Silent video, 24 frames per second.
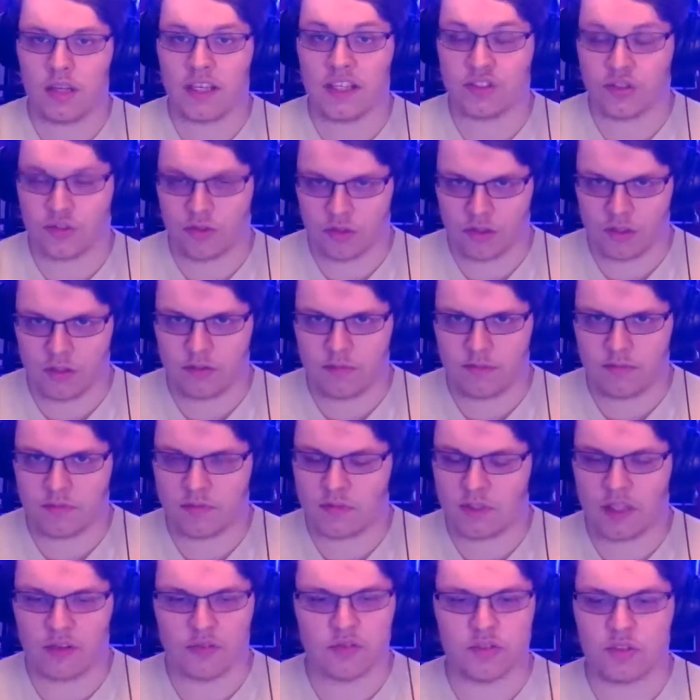is good.
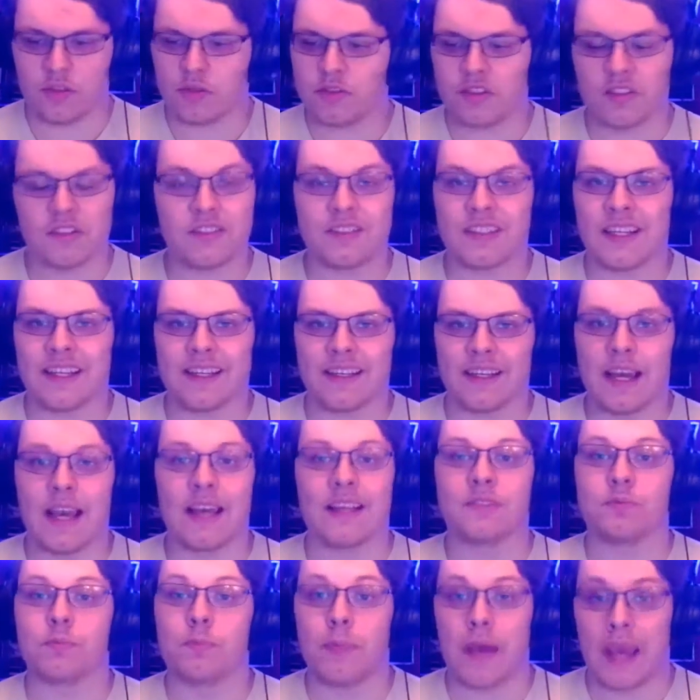There's no such thing
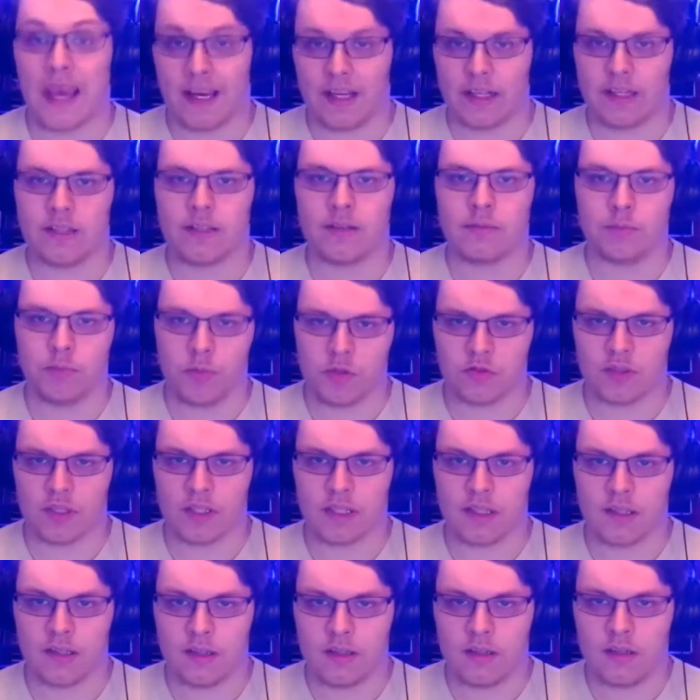as bad
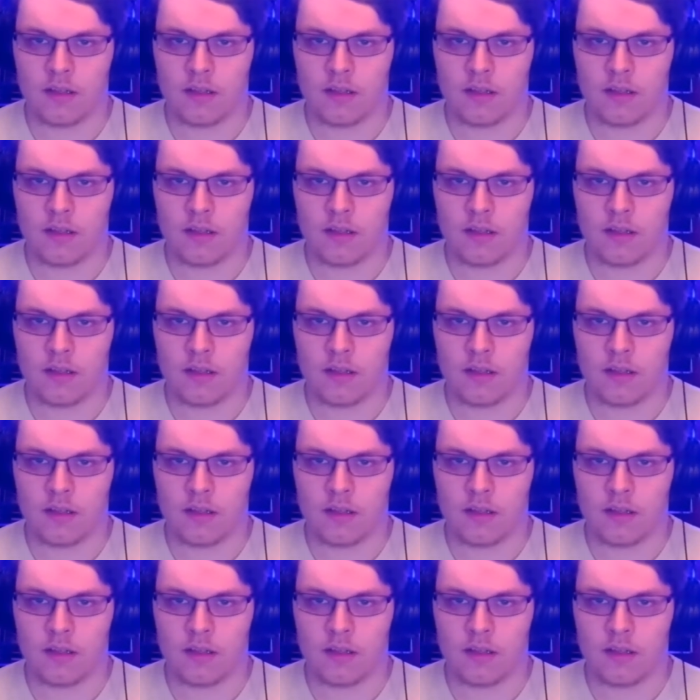music.